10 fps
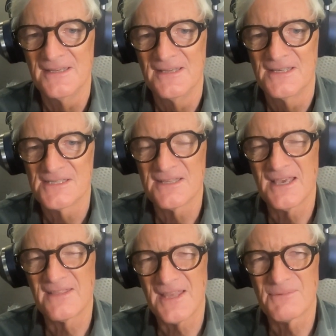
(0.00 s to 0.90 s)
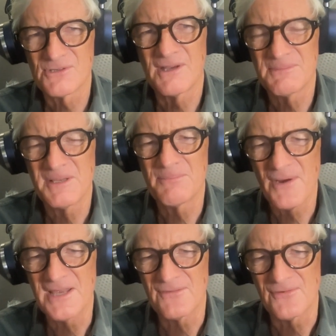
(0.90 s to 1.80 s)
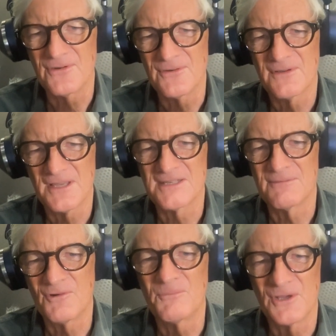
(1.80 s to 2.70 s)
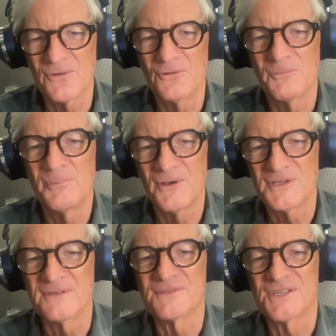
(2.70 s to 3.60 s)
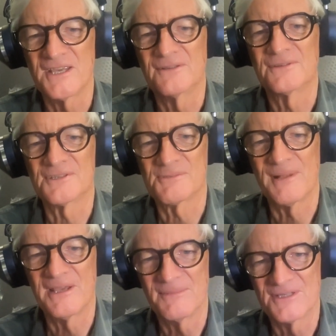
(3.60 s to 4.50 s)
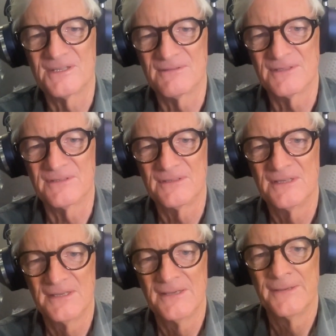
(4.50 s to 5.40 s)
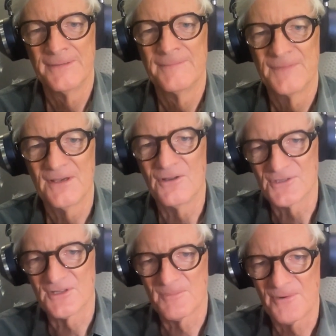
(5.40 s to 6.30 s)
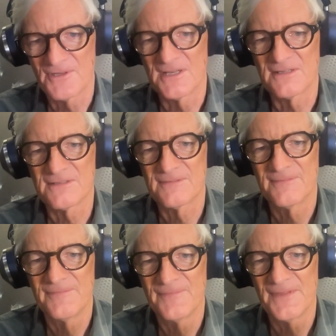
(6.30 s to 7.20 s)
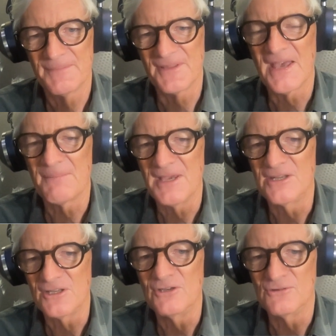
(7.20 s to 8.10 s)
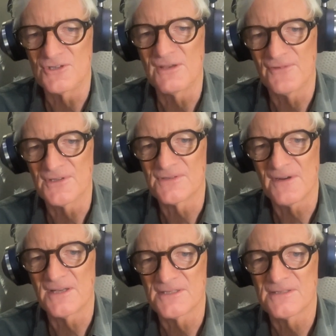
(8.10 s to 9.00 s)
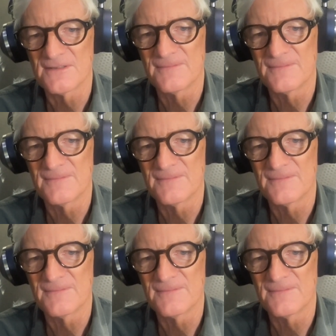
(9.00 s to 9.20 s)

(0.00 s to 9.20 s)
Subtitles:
So that was quite a big breakthrough, getting what we call point-of-sale display material onto the product. But that made a huge difference for us.